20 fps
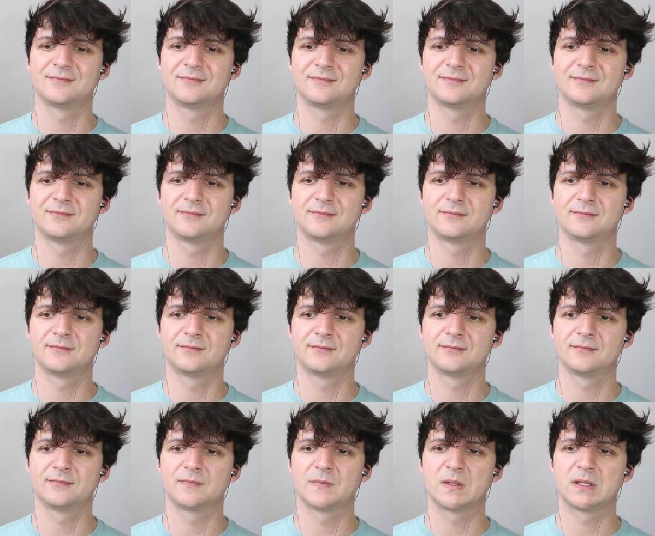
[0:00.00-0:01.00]

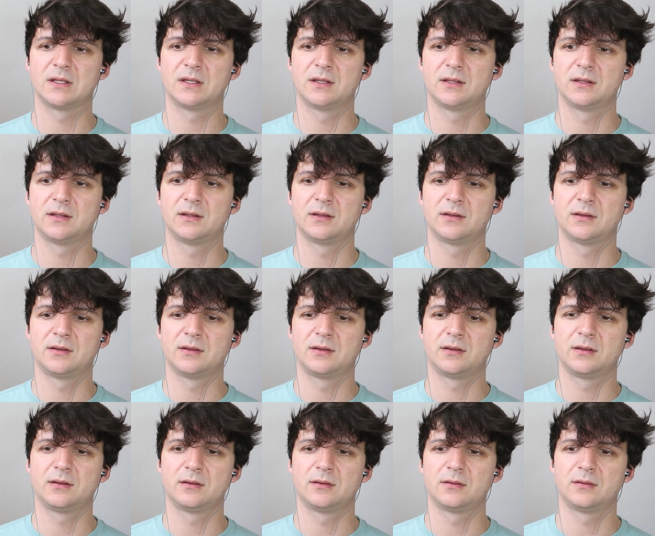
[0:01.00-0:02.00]

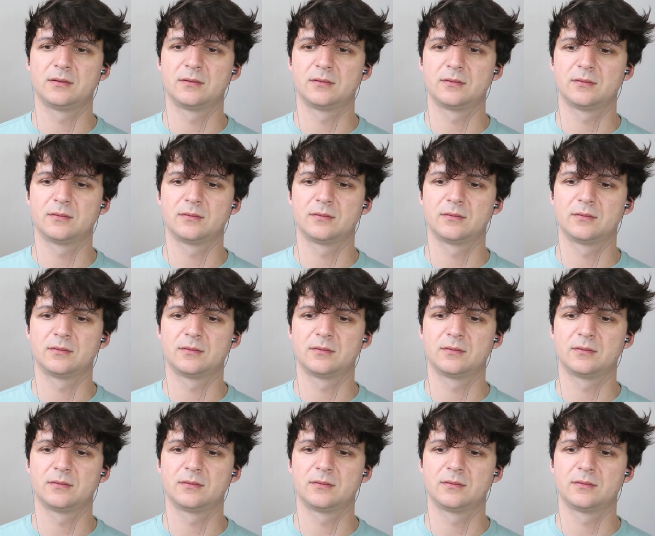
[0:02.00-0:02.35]
Nothing is said.